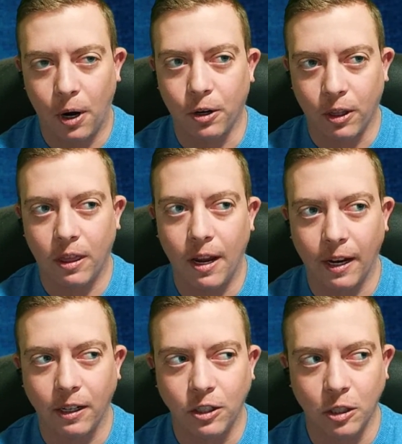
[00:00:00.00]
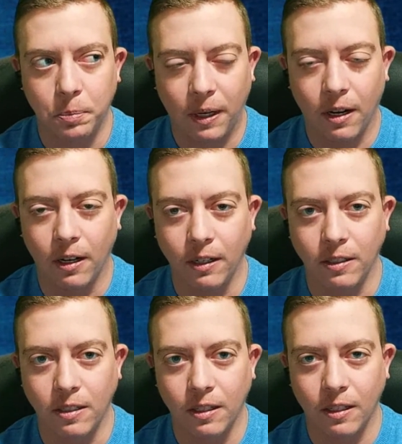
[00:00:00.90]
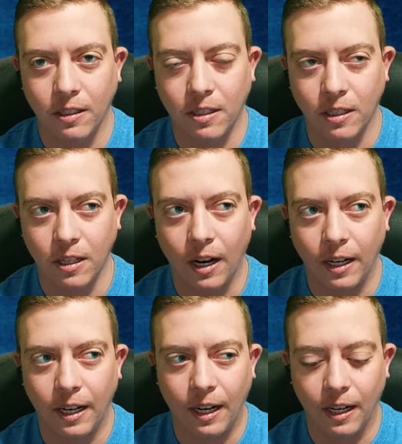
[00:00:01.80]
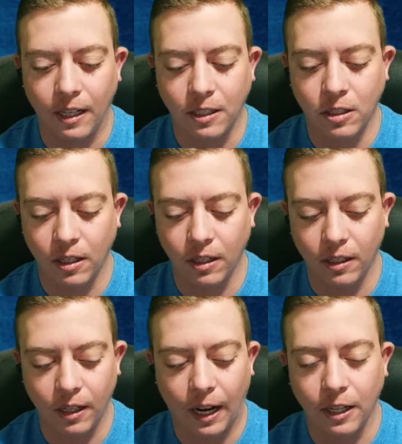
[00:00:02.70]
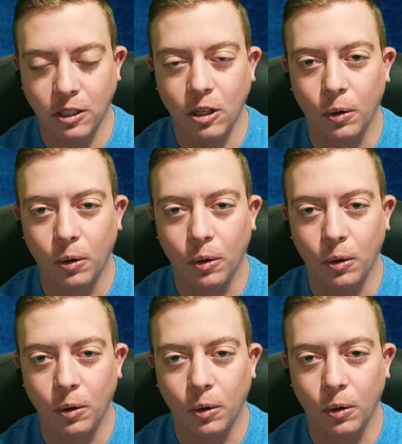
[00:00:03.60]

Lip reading: thing, just because society is like it's so